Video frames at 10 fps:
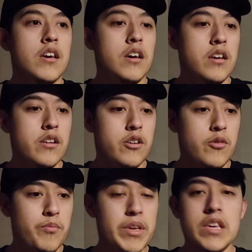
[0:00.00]
You know,
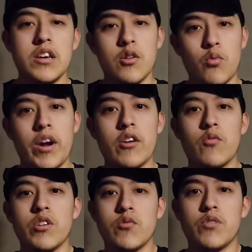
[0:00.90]
be aware of
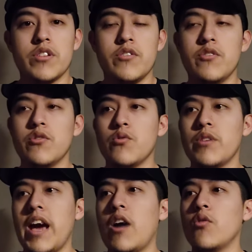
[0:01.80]
what you want to do.
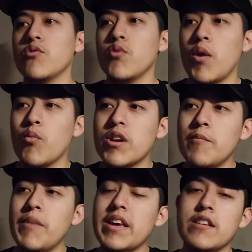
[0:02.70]
Now, do I want to
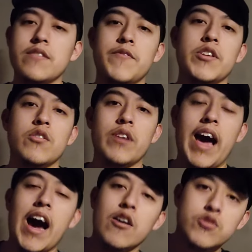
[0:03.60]
make a video on
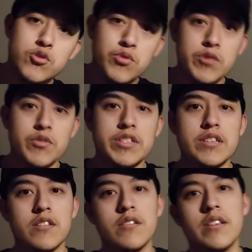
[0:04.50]
how to really
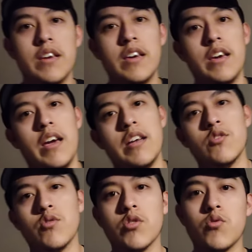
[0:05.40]
resell? in
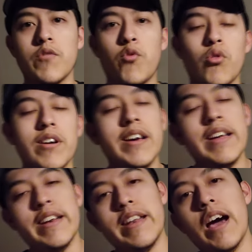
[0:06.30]
2024?
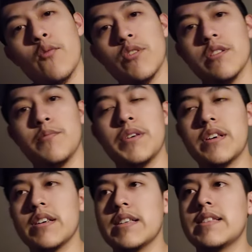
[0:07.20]
Not really,
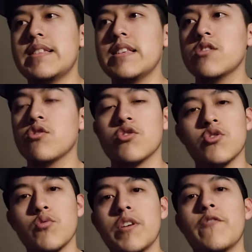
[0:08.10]
because things are
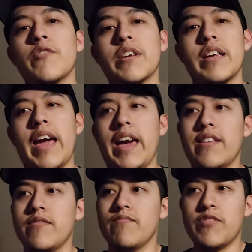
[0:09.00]
so different
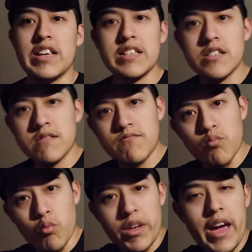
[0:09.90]
and things,
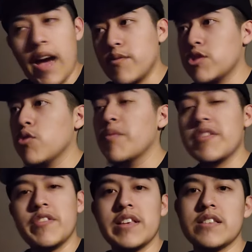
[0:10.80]
we have so many
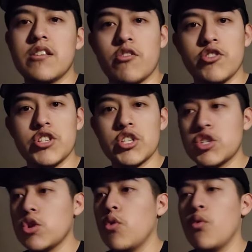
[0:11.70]
things that are just
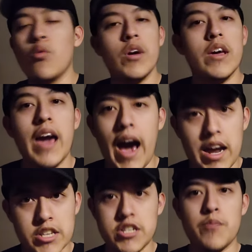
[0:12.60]
so out
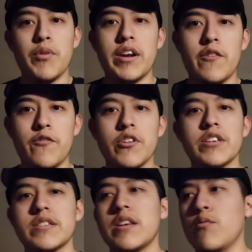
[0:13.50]
of shape right now for
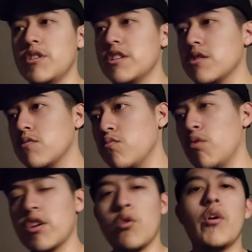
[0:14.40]
us that we just
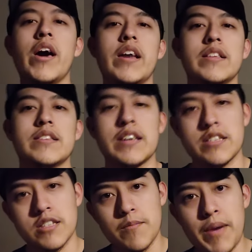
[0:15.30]
want to go ahead and take a
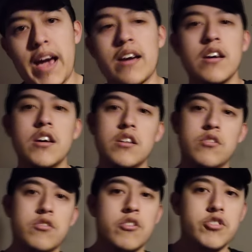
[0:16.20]
step back,
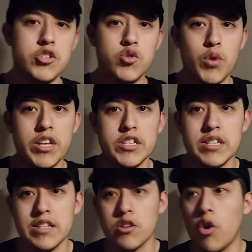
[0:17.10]
look at our situation,
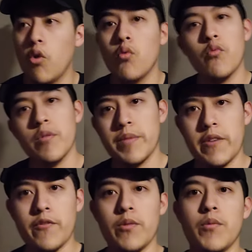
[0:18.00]
and go from there
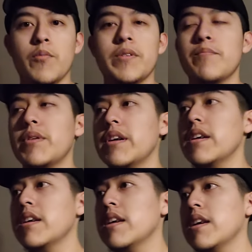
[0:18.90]
for the moment. But,
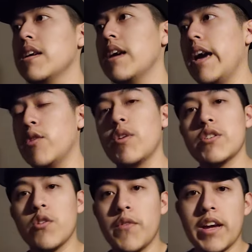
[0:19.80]
anyways,
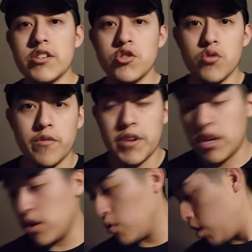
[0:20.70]
hope you guys enjoyed the video.